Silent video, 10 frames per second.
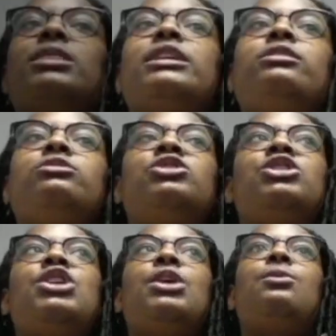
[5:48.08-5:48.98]
thing you
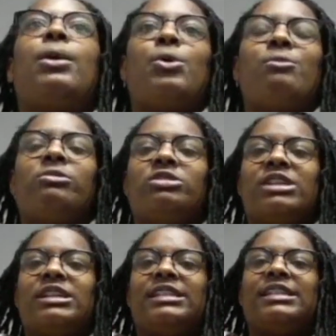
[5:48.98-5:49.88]
should know about criminal
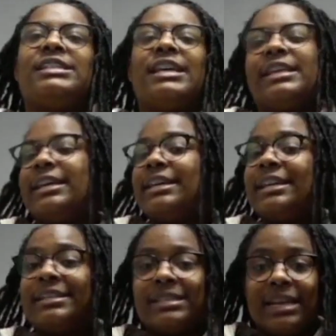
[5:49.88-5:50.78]
justice is
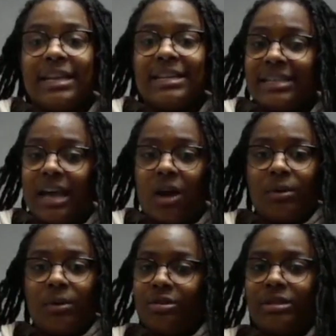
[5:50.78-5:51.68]
it is not
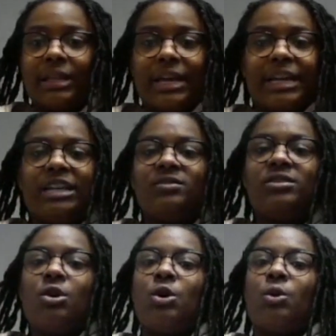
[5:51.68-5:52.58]
one of those electives
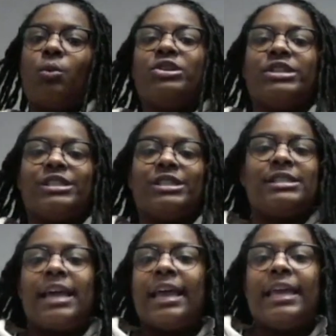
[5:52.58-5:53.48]
where you just
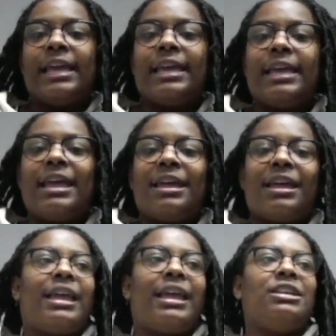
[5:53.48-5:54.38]
take it
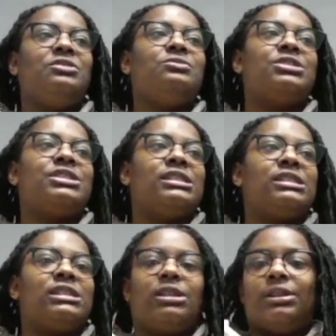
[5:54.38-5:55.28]
and you
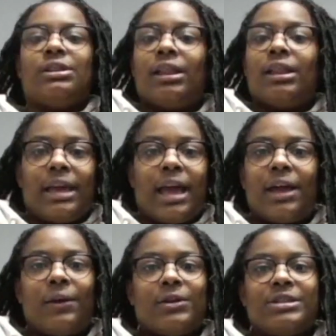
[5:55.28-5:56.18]
just
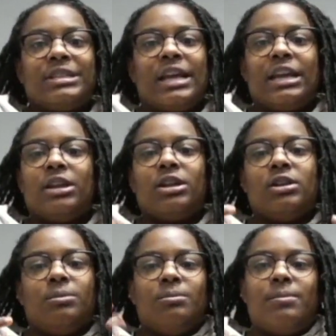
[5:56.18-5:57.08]
lollygag or just like
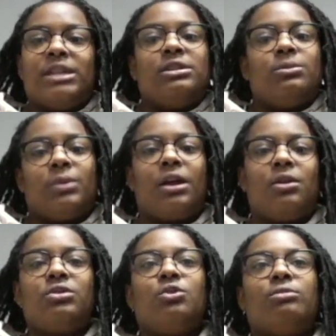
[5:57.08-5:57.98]
mess
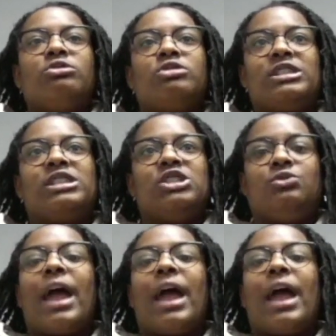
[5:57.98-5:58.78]
around. Criminal justice, you